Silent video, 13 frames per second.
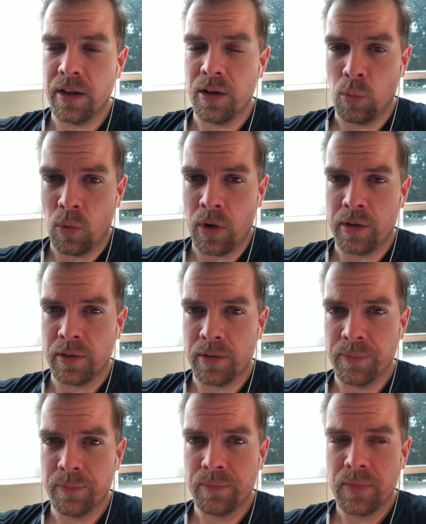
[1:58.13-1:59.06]
water,
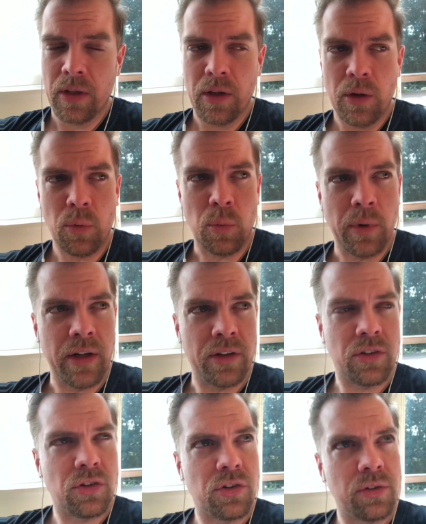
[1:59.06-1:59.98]

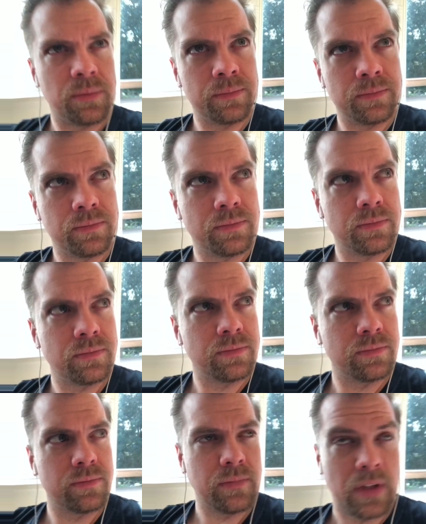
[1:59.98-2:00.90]
which
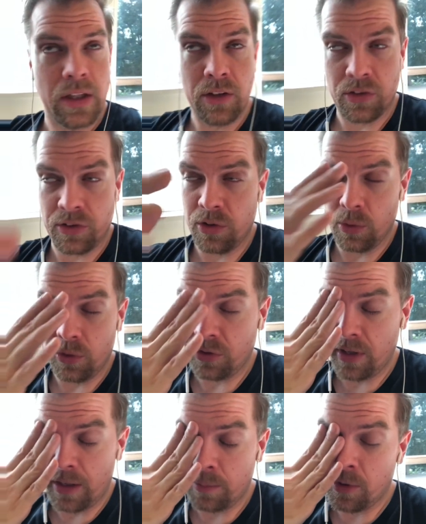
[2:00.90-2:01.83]
is a total
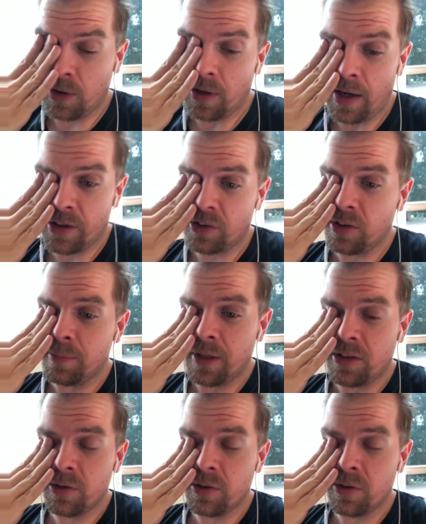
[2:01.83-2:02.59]
sidebar. I actually made